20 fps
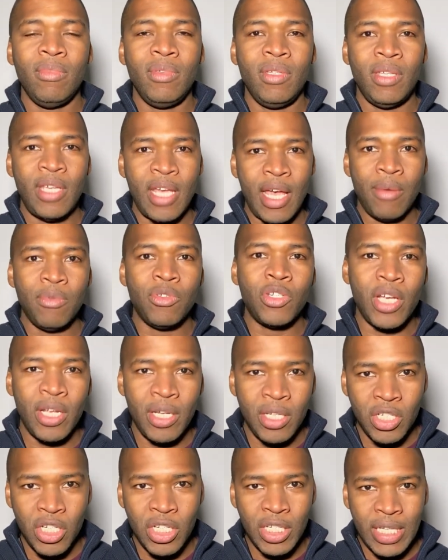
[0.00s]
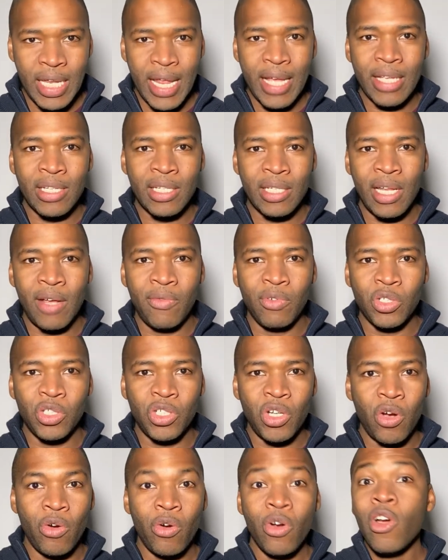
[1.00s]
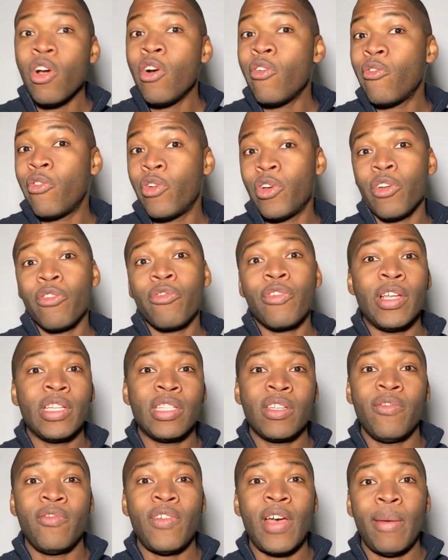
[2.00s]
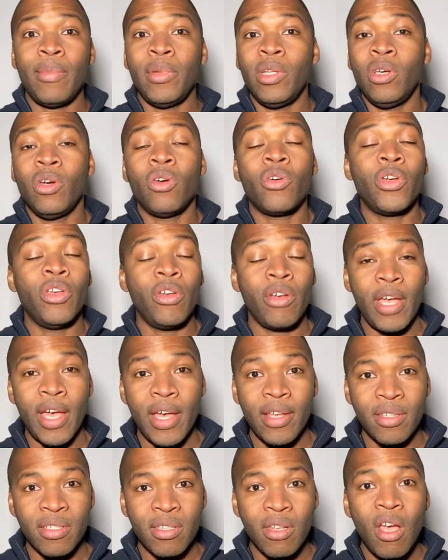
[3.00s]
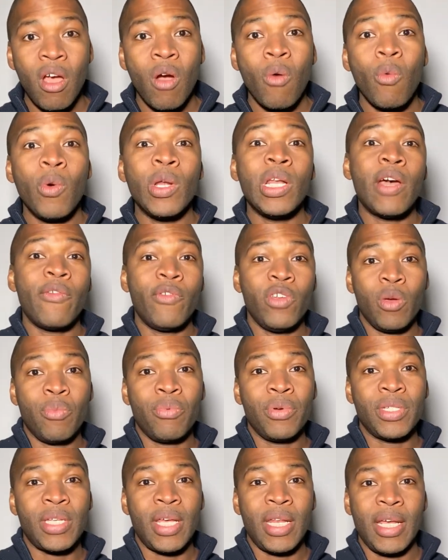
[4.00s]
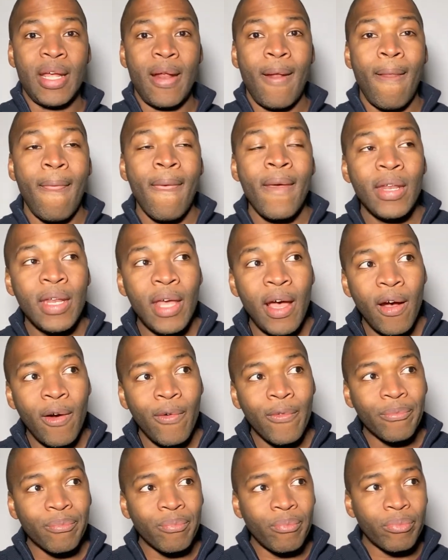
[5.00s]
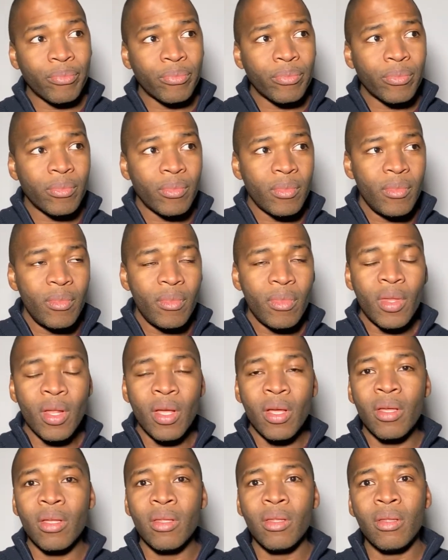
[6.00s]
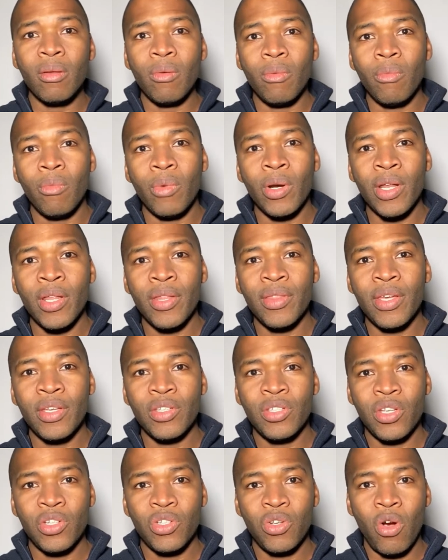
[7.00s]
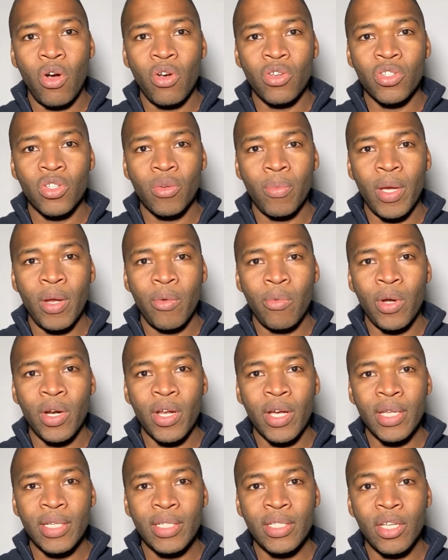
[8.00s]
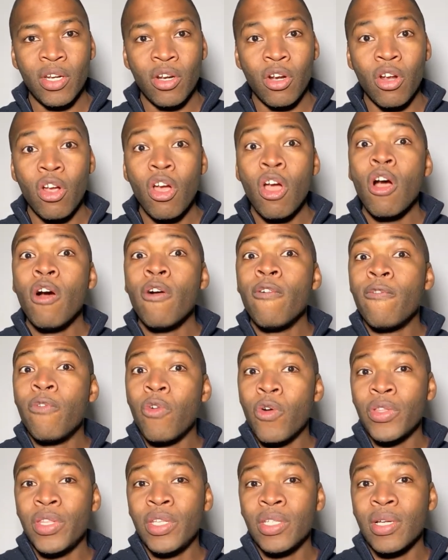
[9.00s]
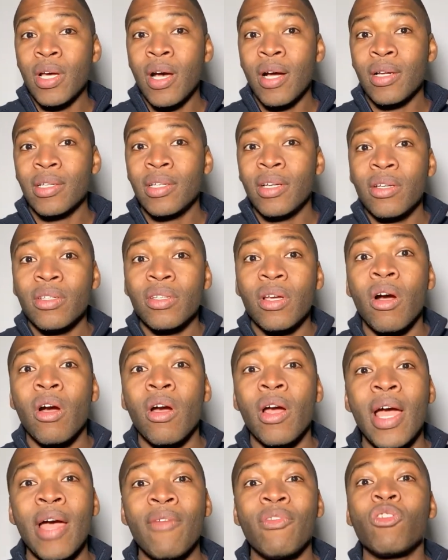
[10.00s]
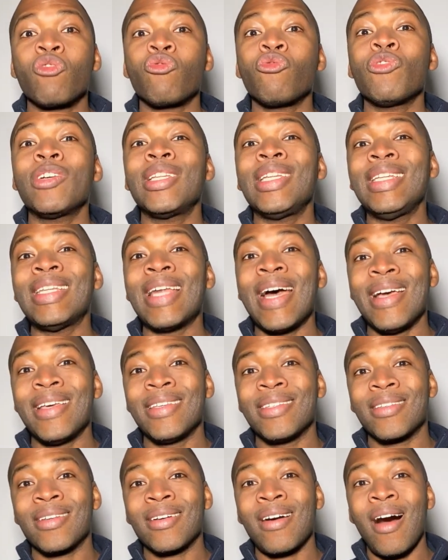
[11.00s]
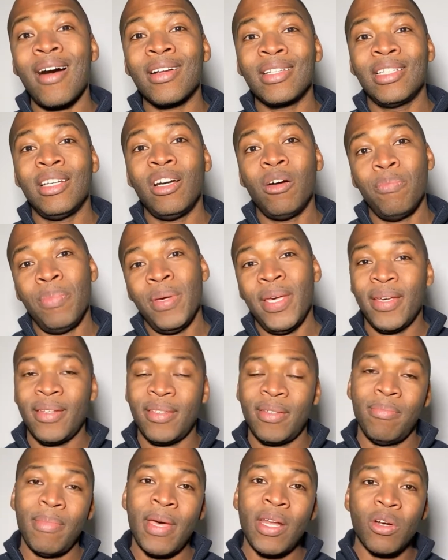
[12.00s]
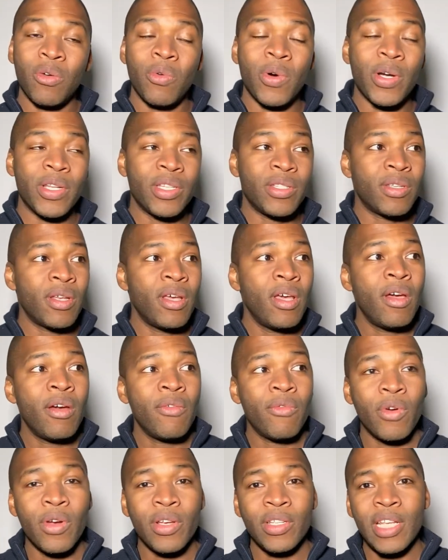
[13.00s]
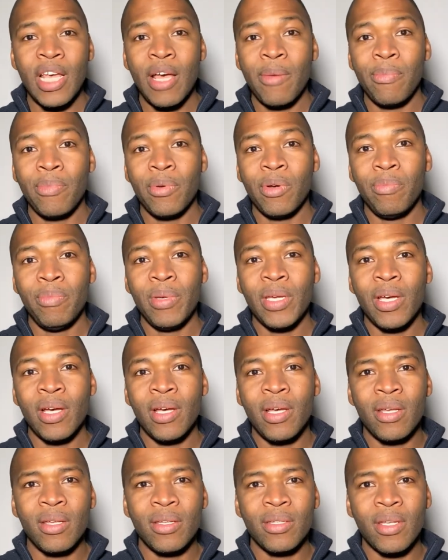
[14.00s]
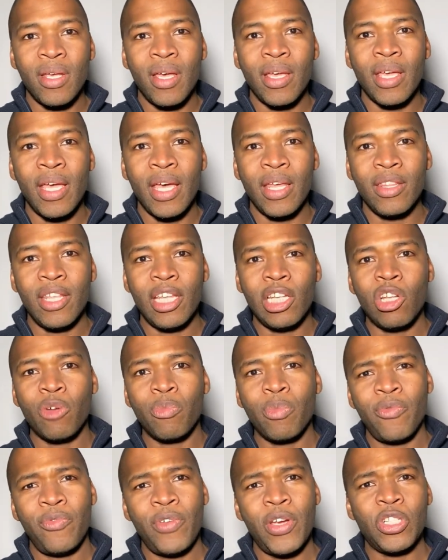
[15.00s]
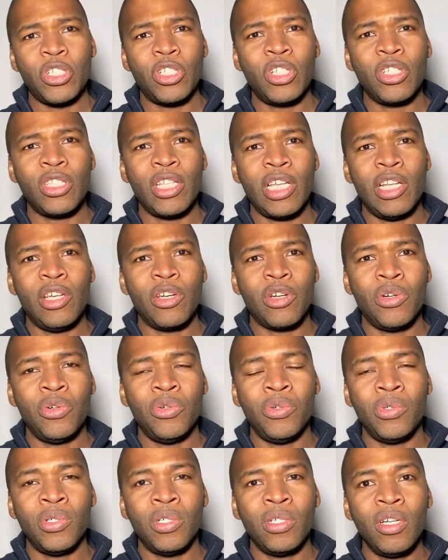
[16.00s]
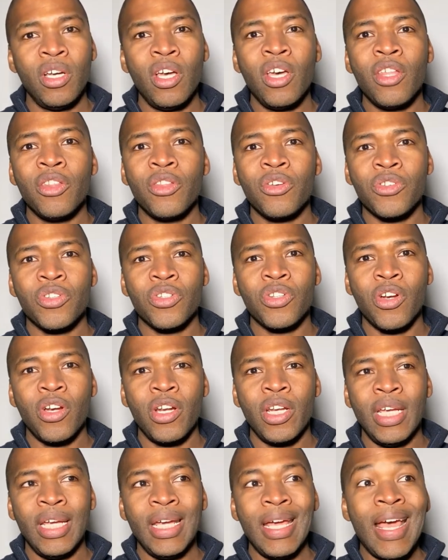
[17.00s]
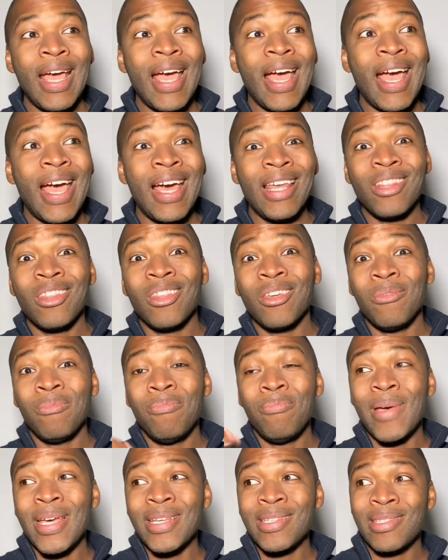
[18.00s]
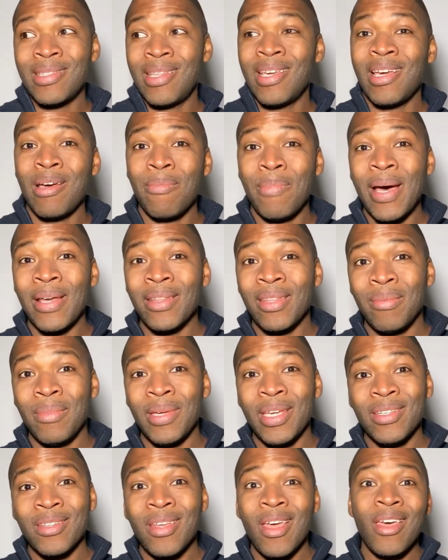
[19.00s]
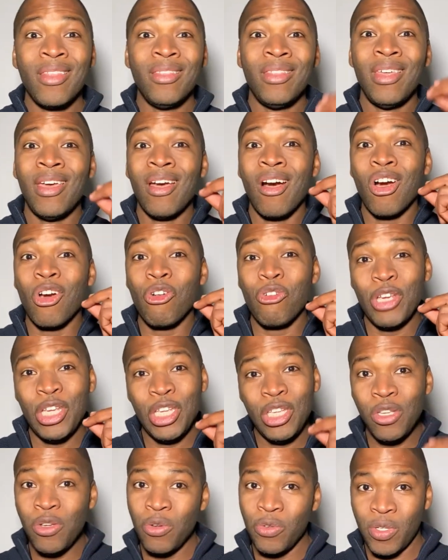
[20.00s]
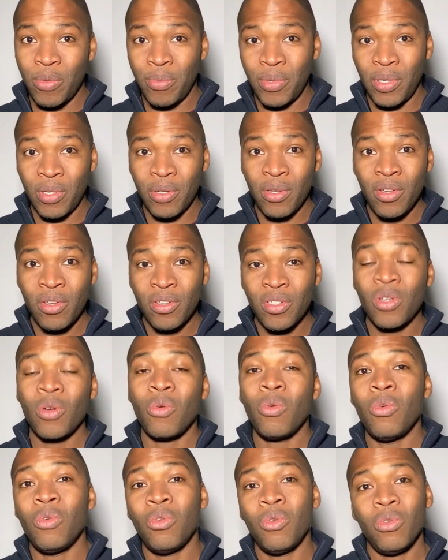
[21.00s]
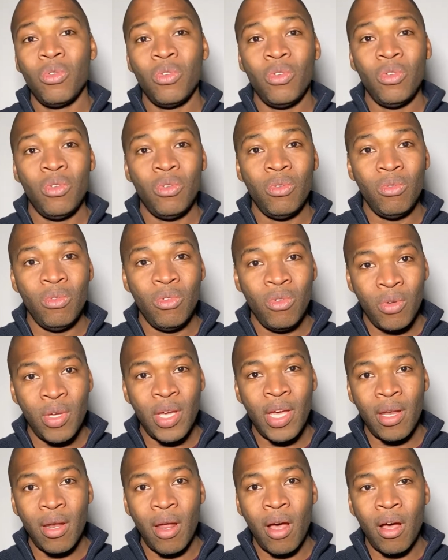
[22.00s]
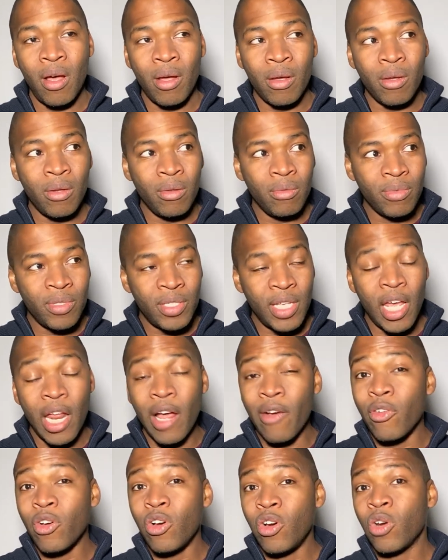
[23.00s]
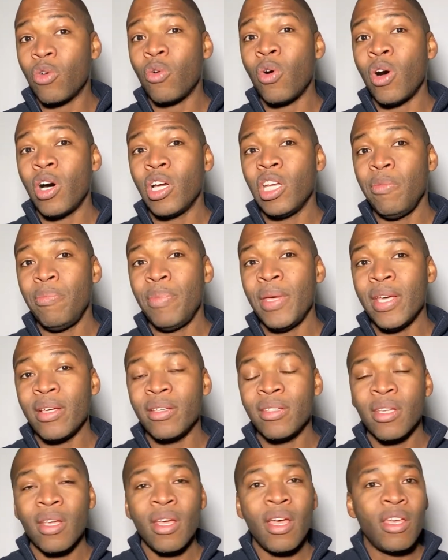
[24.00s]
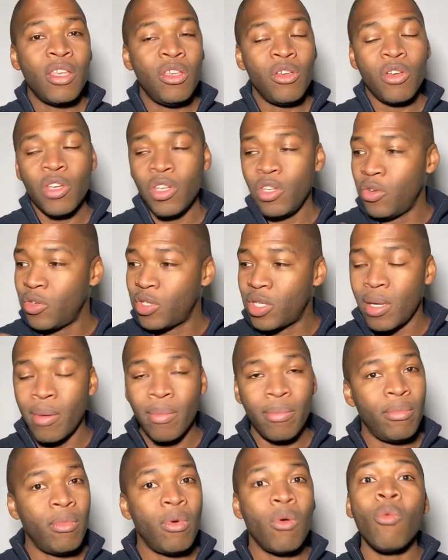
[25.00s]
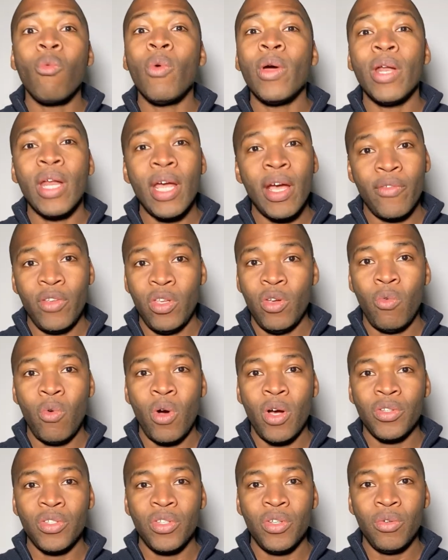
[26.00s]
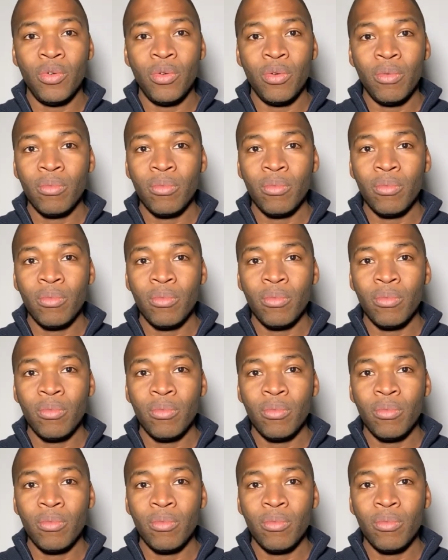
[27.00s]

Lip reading: game-changing next level show for your friends and family or your guests whenever you're presenting. Now, one of the things that you also might want to consider for these cocktails are having really nice cocktail picks, metal ones, for example, because again, they look professional, they look cool, they're sturdy, and the best thing about them is they are reusable. So you get a set of good quality picks, you can use them whenever you want to,